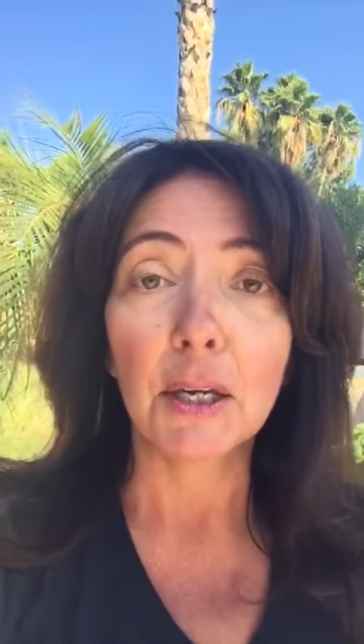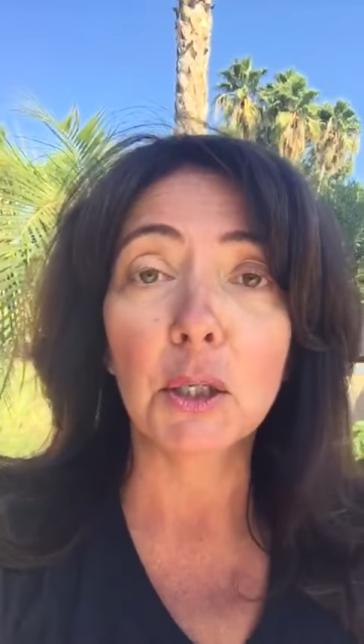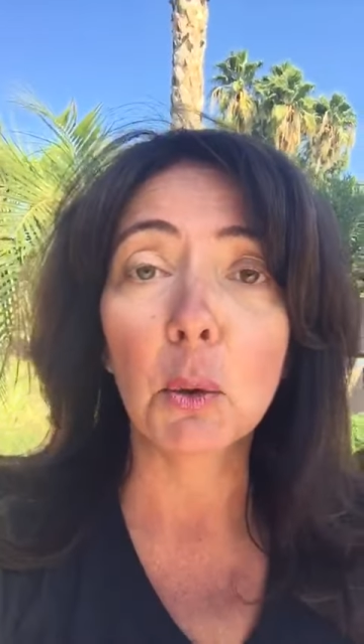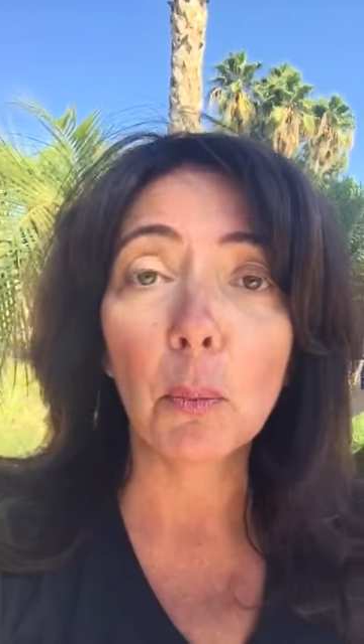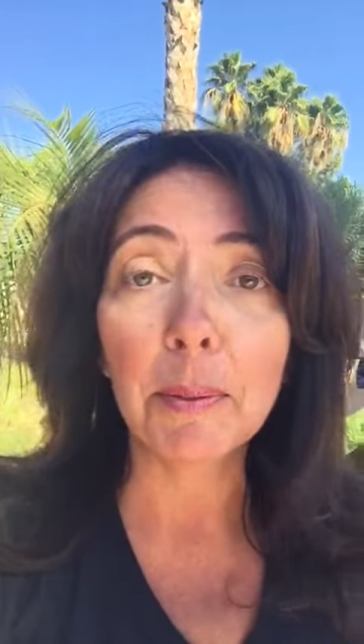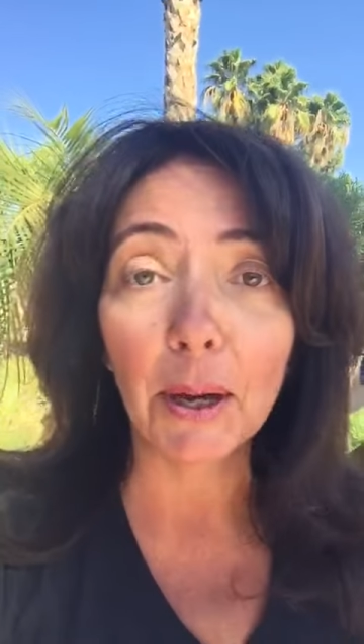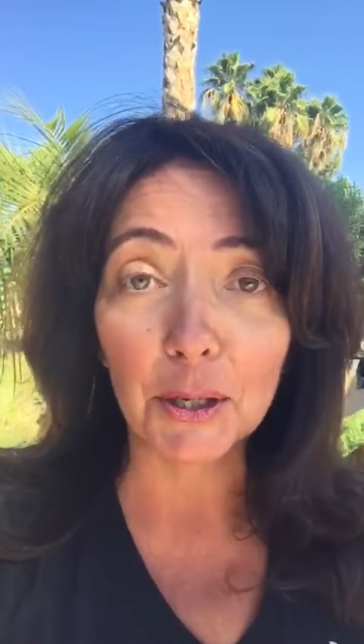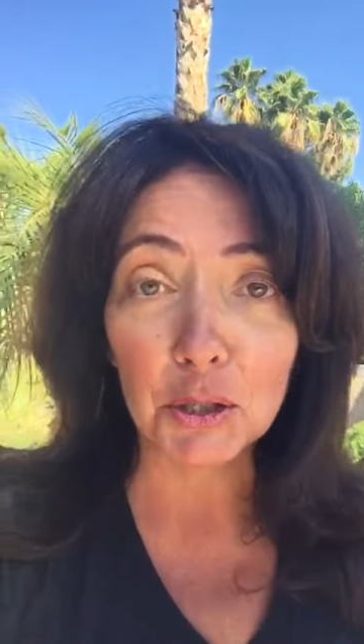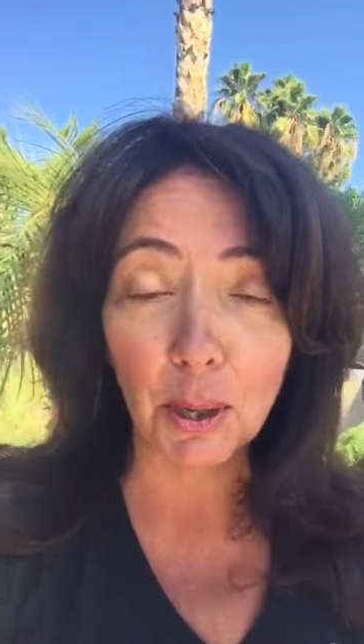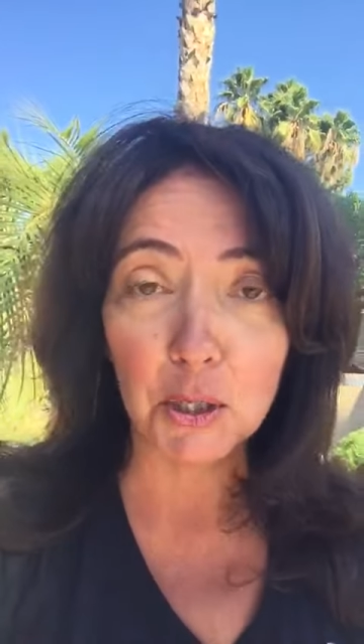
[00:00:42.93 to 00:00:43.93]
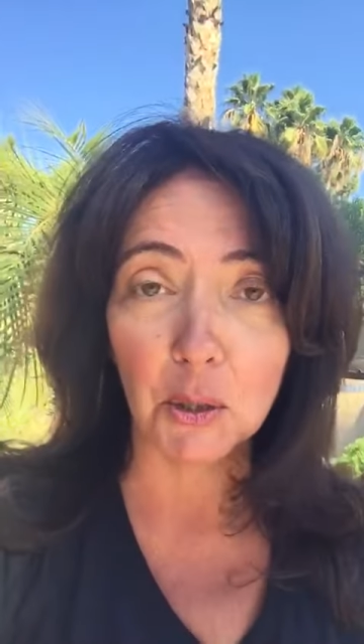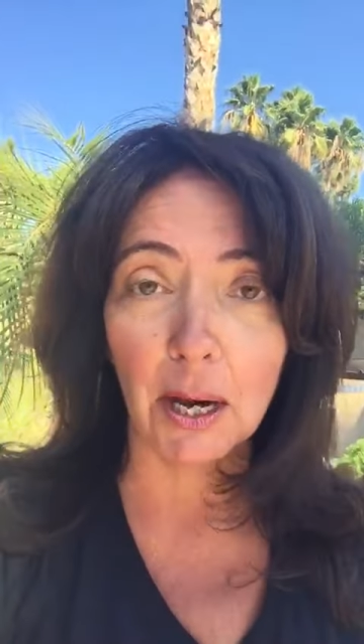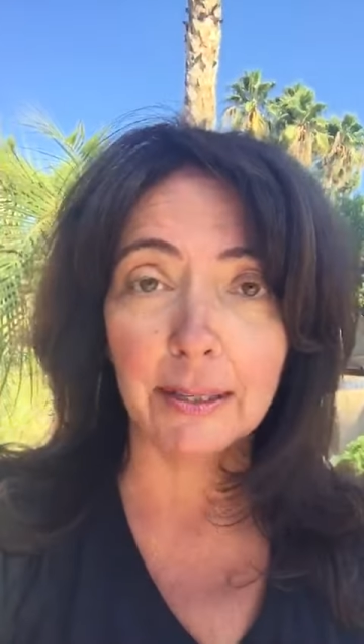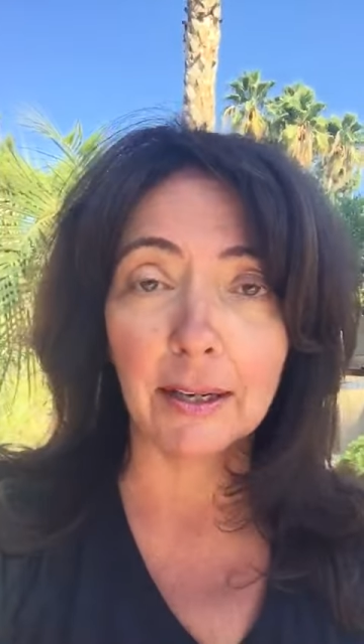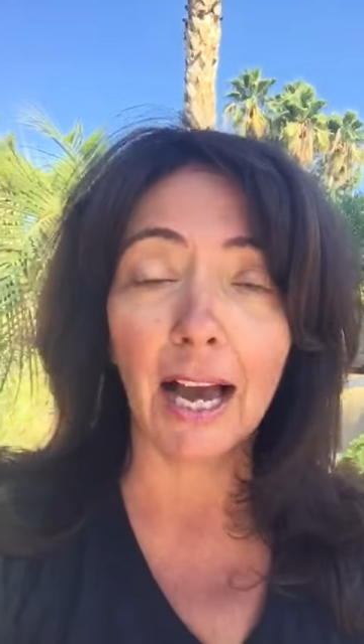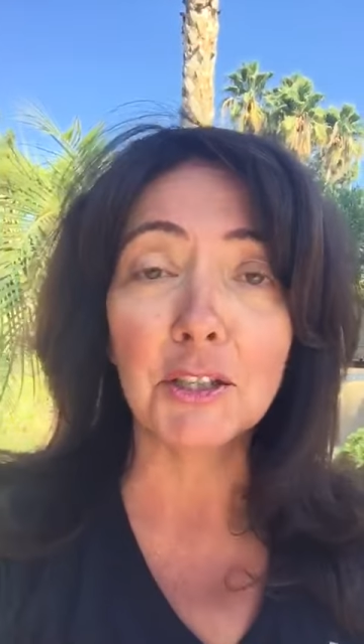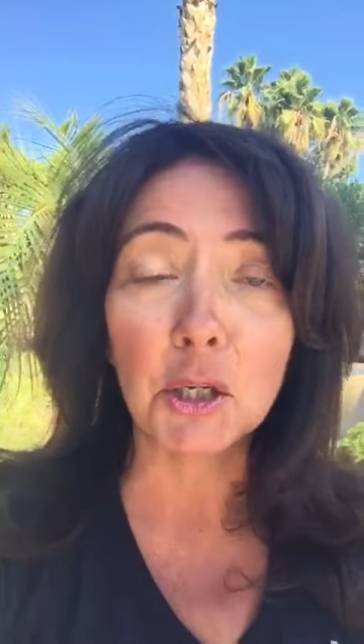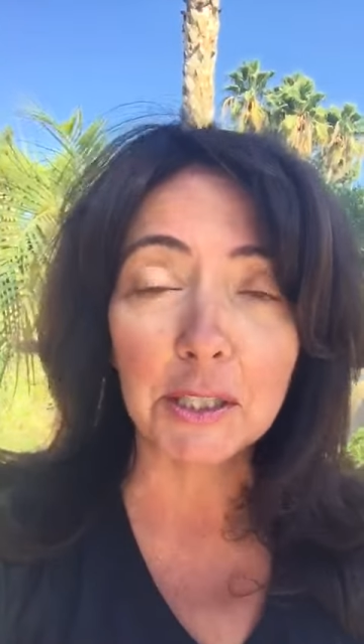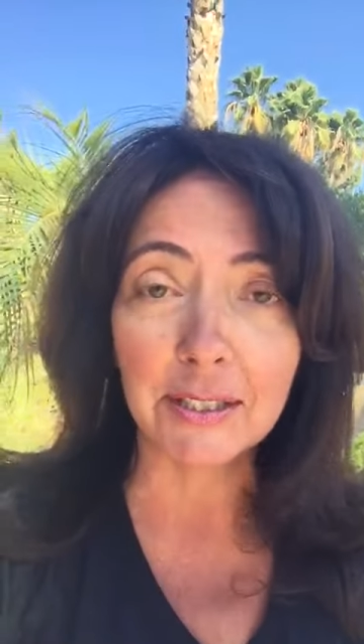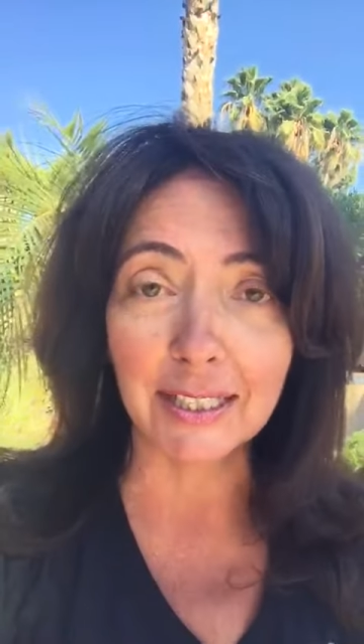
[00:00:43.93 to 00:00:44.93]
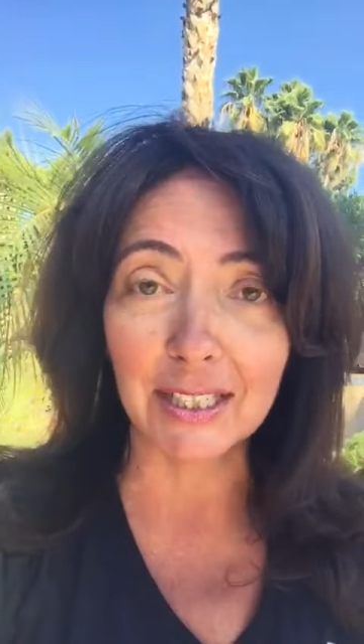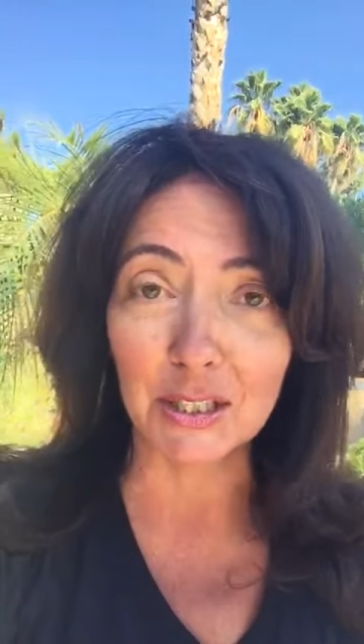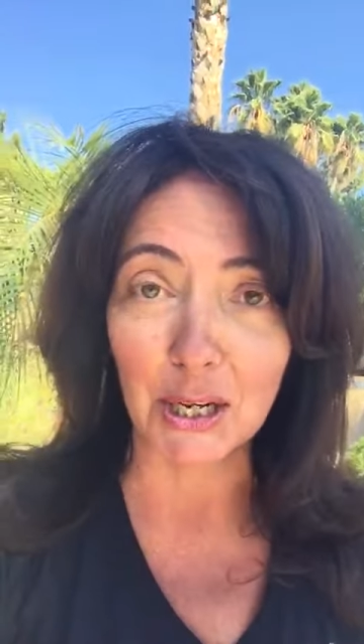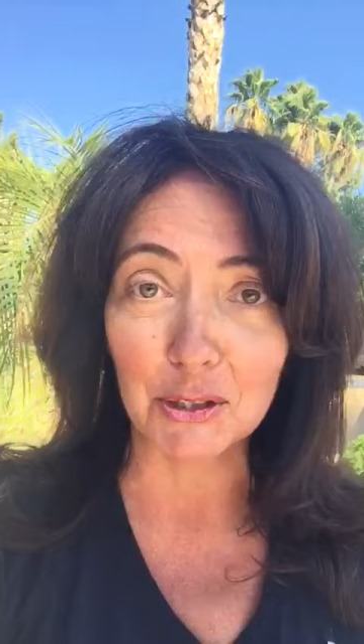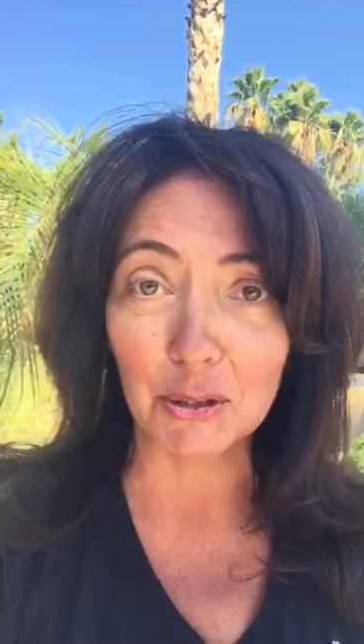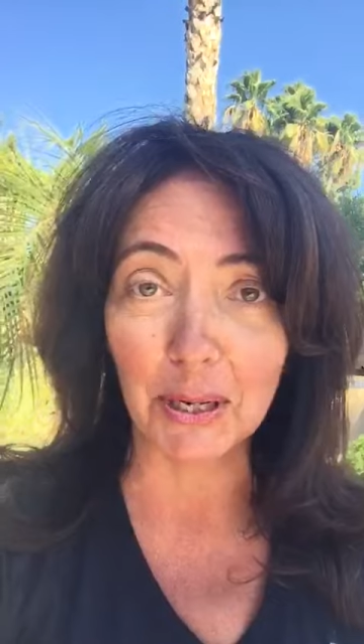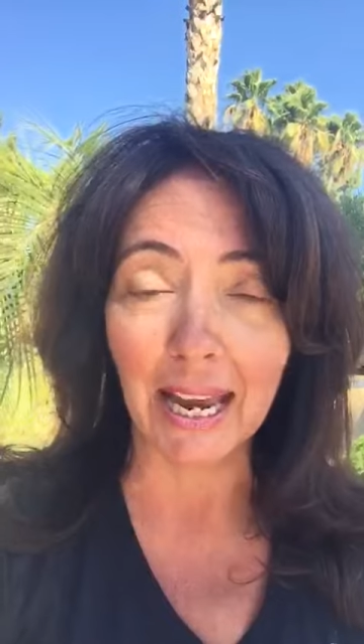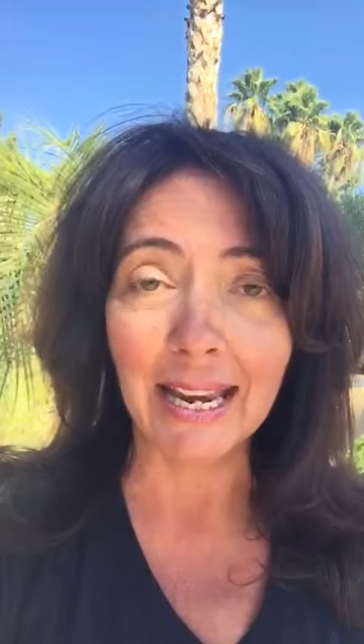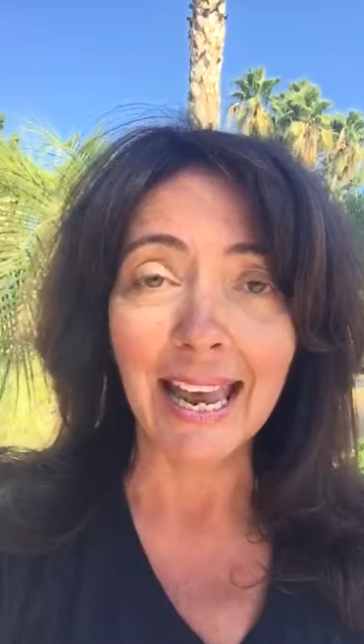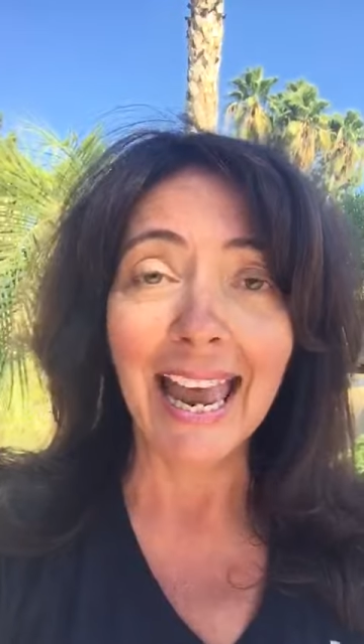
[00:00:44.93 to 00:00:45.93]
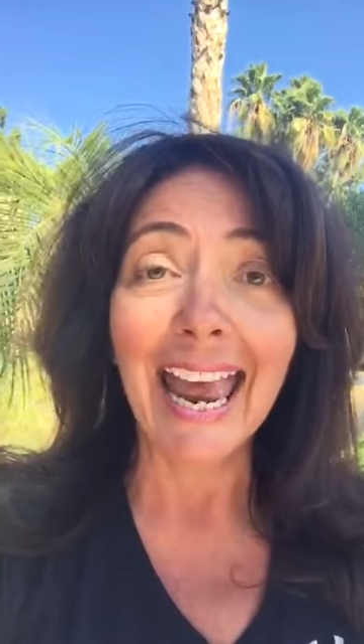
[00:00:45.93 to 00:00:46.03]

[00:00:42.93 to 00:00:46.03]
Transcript: You will be on a treasure hunt. I just did this yesterday,